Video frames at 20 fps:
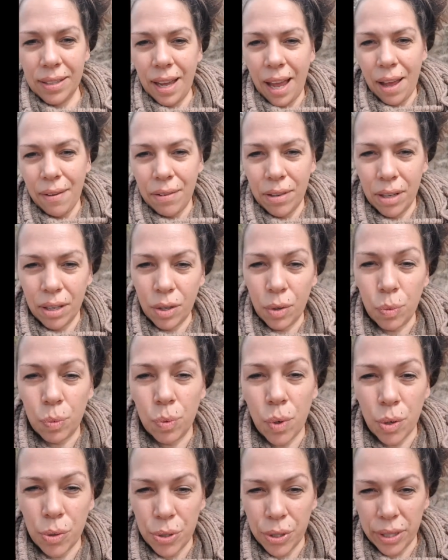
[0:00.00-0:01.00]
I have a
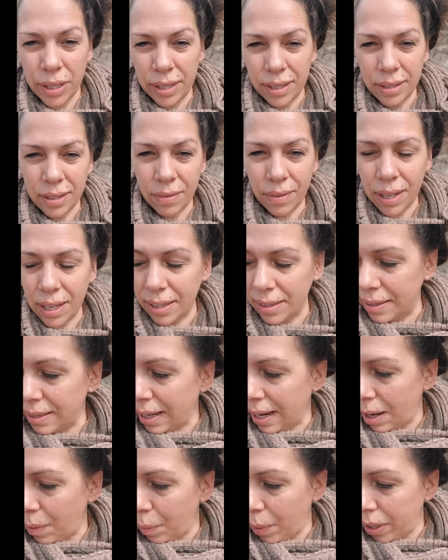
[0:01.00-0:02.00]
grocery list of things that
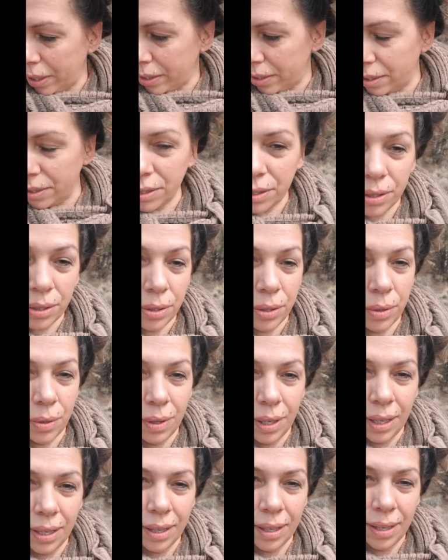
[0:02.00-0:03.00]
I want to
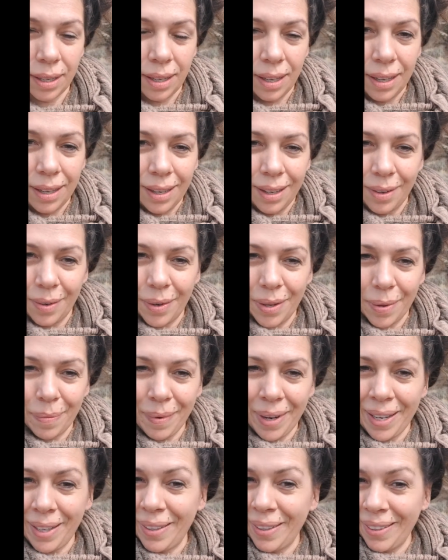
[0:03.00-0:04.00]
do with
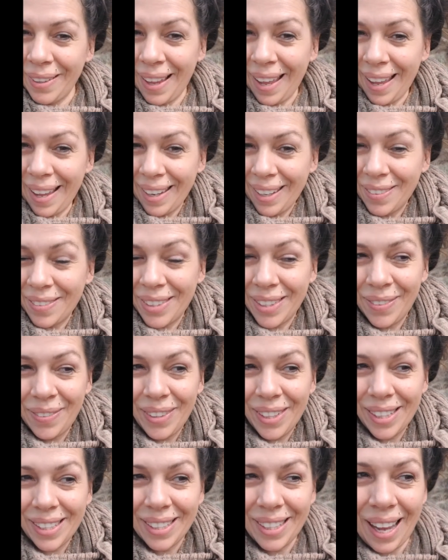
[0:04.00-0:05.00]
my new land. I'm super
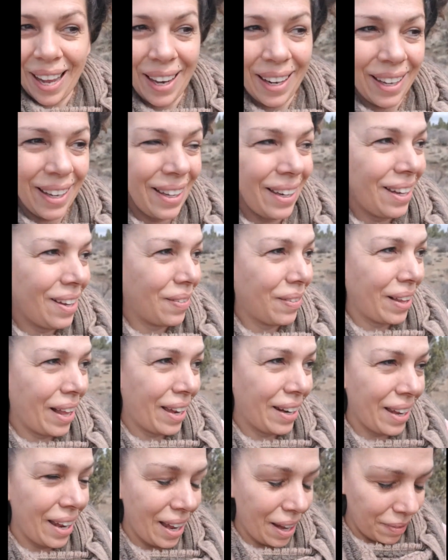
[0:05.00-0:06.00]
excited. I'm
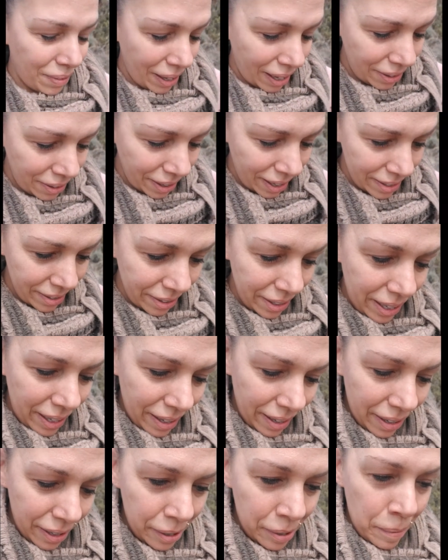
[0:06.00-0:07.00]
glad you guys are
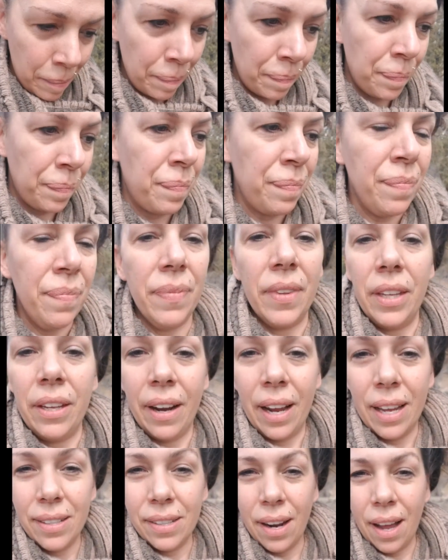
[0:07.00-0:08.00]
here. You
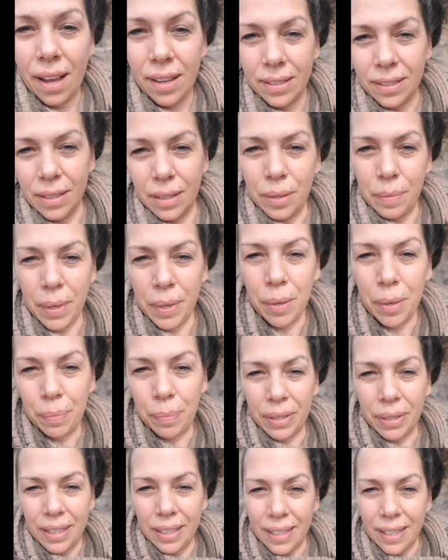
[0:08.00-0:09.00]
guys are awesome.
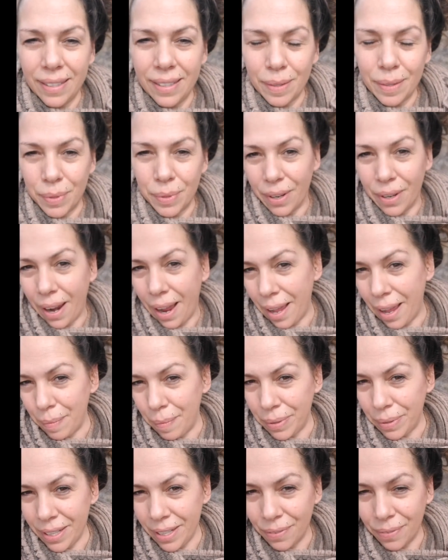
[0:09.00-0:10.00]
Please subscribe.
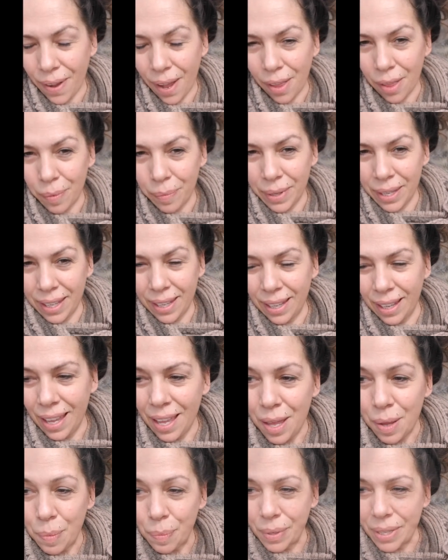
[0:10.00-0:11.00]
Please follow me.
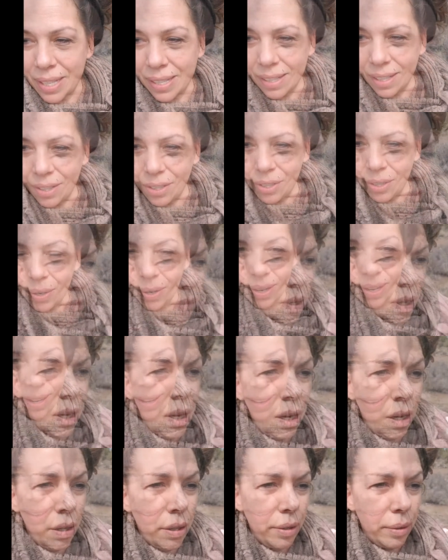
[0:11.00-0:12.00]
Please
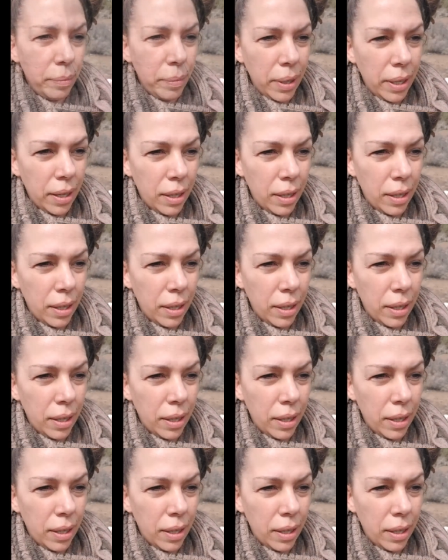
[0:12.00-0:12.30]
enjoy.